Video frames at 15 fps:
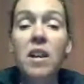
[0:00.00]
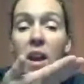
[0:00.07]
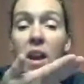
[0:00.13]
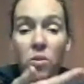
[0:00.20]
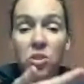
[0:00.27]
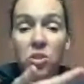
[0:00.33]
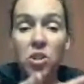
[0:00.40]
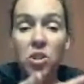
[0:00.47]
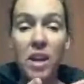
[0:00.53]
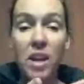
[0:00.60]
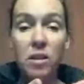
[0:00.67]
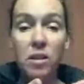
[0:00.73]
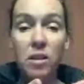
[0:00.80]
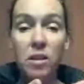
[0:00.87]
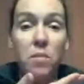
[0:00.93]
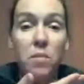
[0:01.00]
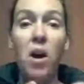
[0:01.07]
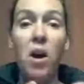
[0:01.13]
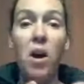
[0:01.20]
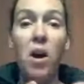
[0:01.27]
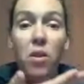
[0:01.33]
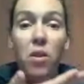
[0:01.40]
and hold your hand up to your
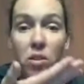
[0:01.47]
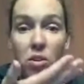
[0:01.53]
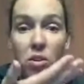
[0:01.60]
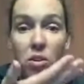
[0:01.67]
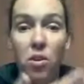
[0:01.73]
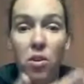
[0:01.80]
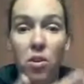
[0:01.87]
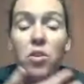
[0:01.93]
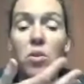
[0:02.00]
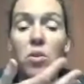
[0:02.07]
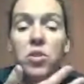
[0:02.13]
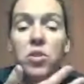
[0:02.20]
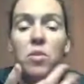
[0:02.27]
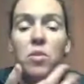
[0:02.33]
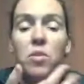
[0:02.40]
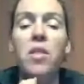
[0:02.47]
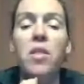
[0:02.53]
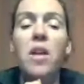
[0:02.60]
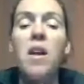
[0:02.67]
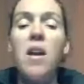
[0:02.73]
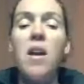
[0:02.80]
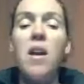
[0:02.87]
mouth, your nose, your mouth,
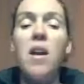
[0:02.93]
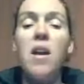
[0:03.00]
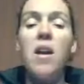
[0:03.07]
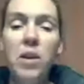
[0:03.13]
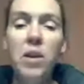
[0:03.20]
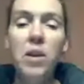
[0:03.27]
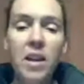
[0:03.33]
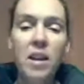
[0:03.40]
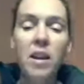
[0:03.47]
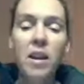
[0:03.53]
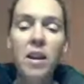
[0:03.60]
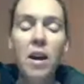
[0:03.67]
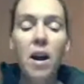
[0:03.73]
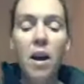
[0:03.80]
and breathe in.